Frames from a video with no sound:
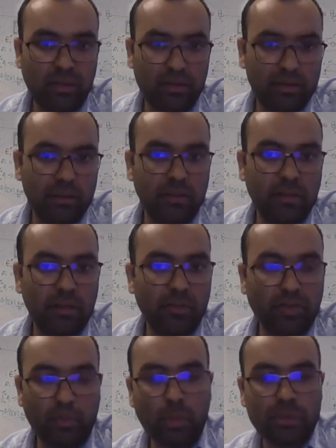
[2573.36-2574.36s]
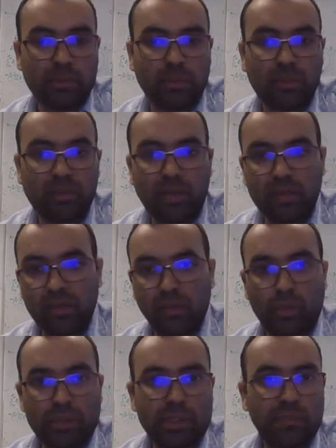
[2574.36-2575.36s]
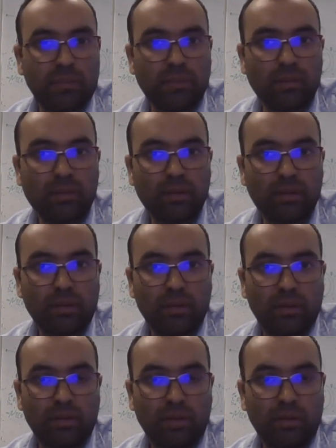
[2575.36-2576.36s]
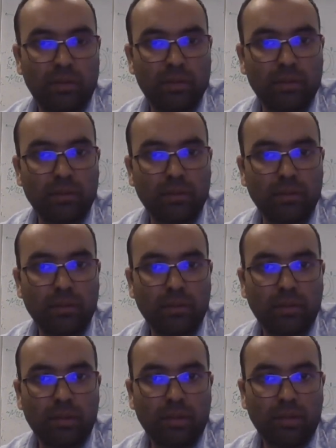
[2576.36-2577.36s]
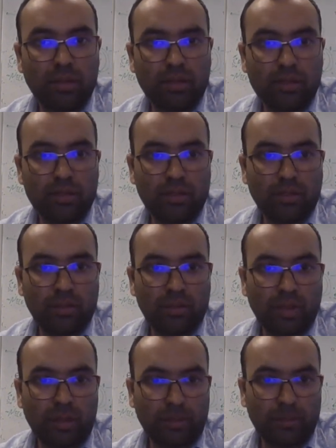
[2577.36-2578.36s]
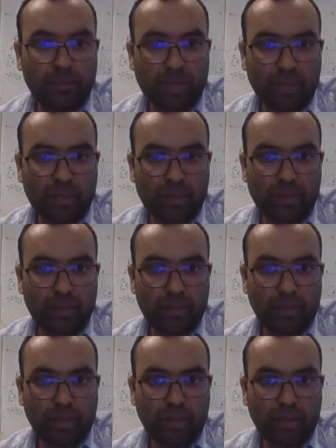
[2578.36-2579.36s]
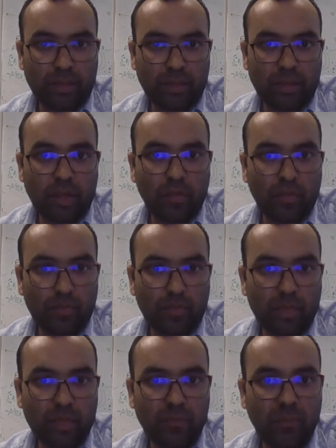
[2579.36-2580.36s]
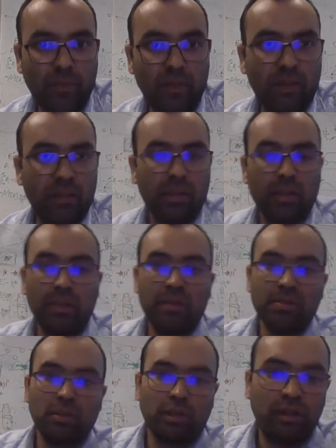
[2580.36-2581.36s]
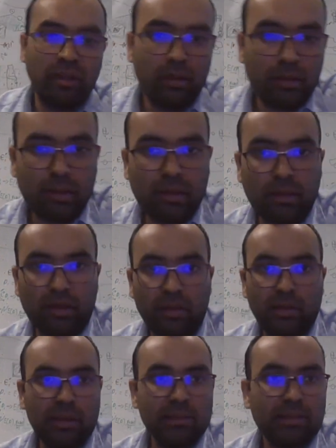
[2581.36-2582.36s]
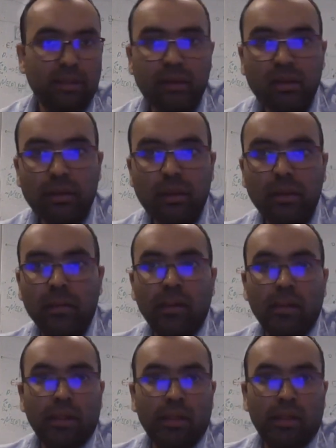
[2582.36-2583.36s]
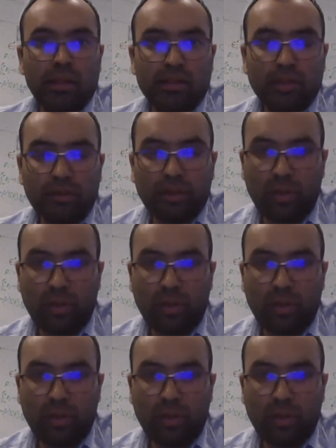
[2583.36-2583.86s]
uncertainty of approximately 19.75%. So yeah, and now Pierre will last slide. Yeah, so